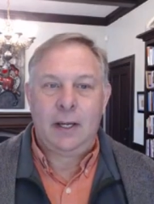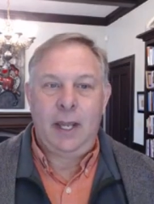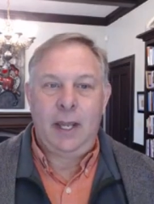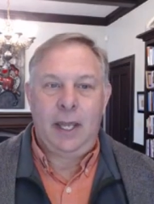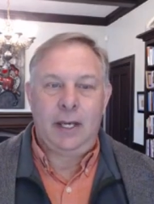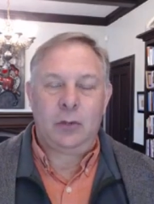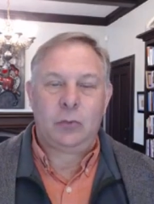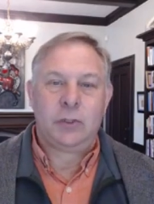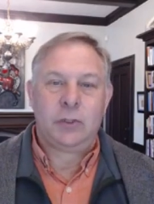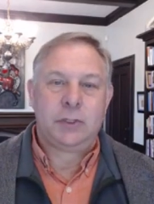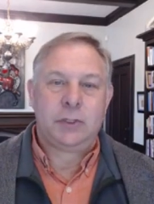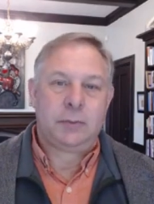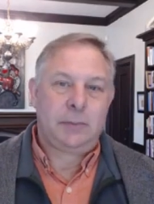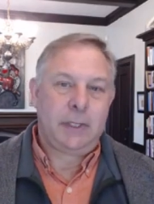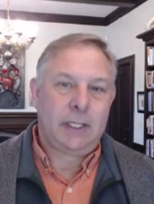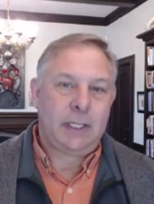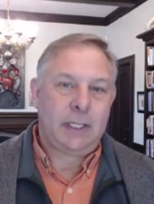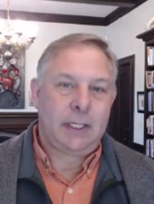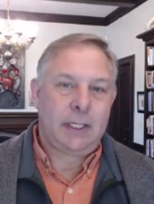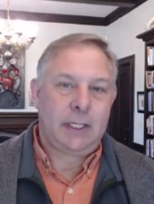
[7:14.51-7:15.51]
and it was
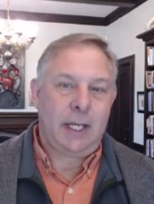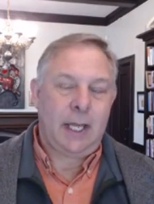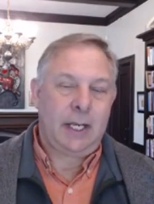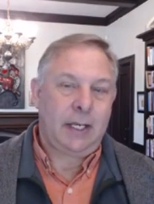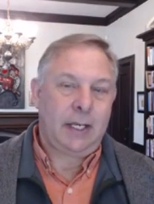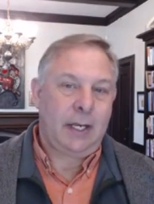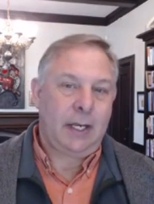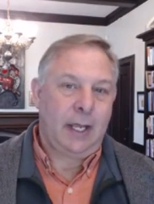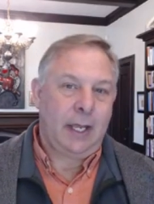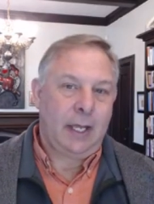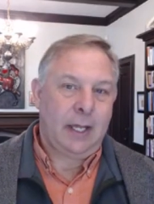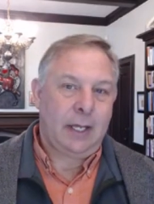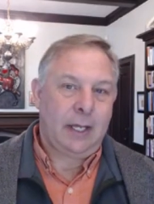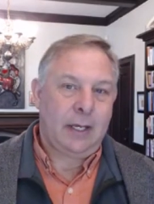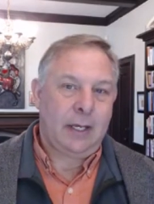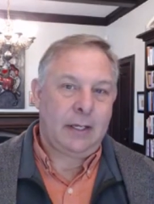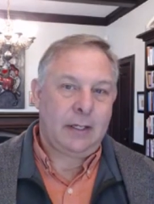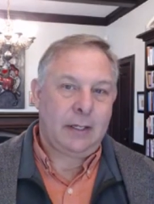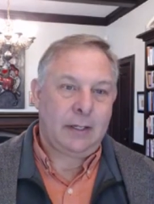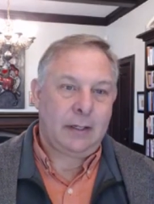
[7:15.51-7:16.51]
because
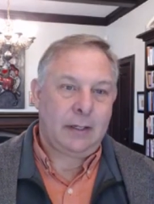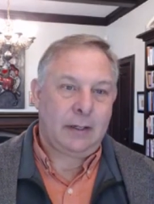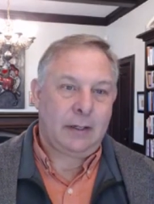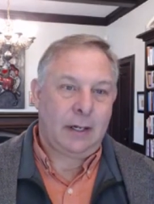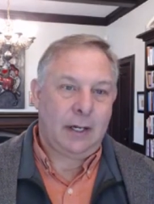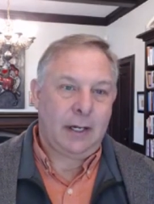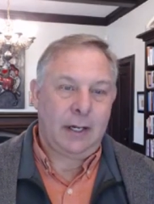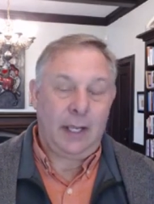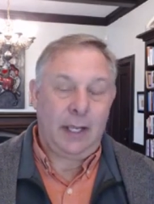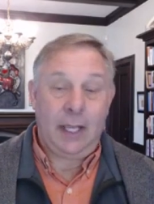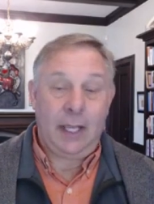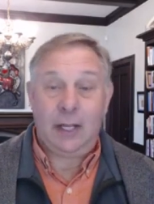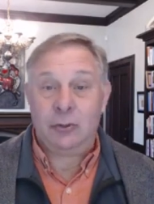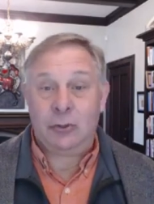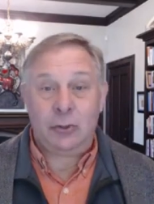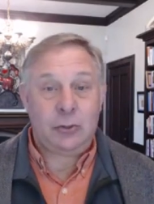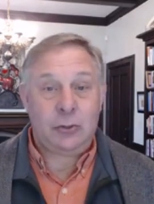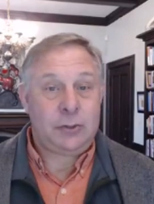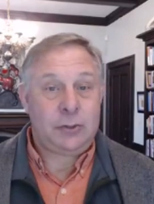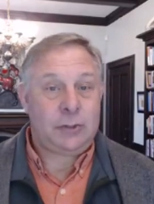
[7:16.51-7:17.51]

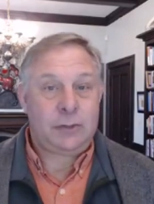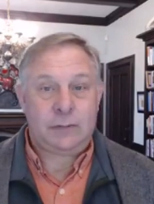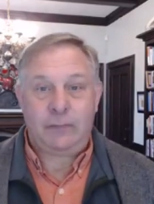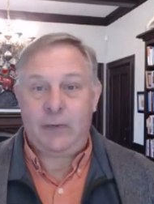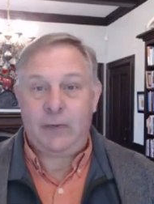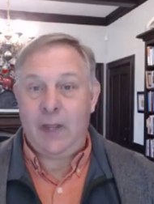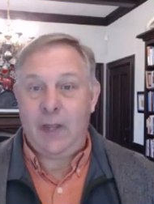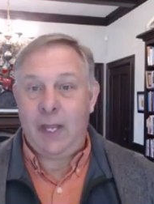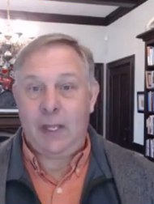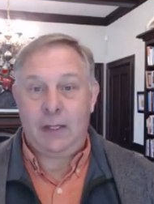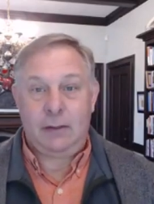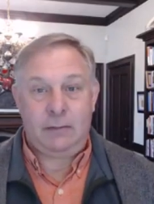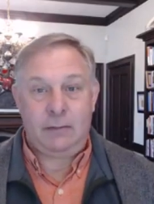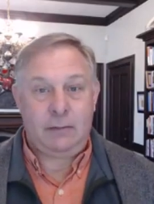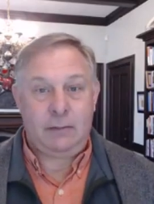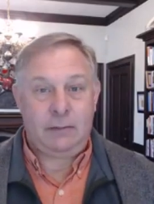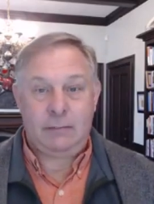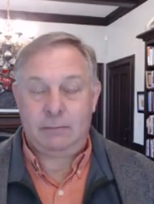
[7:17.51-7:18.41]
Andrew's fate,